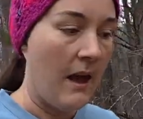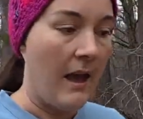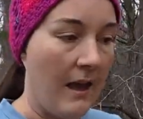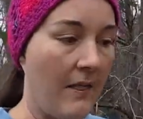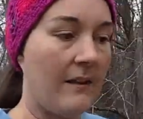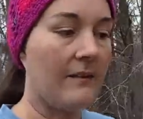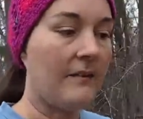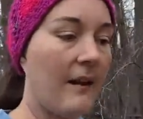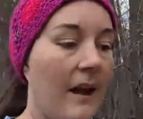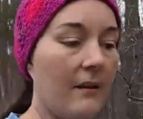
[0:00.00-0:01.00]
And that's
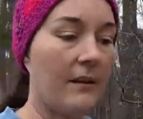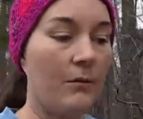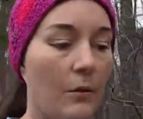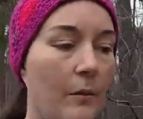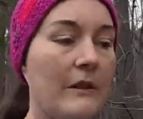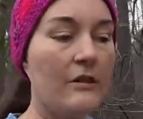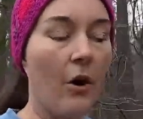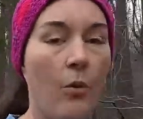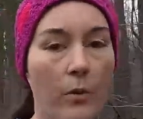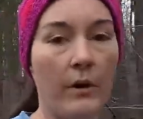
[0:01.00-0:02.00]
exactly what we
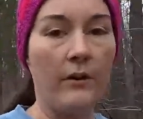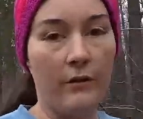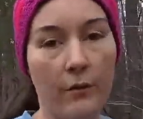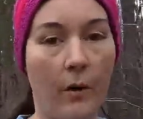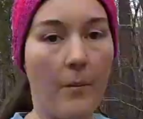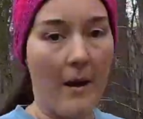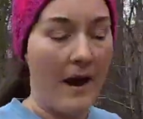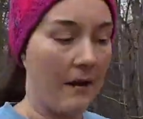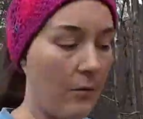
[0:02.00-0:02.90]
don't want to do to our back.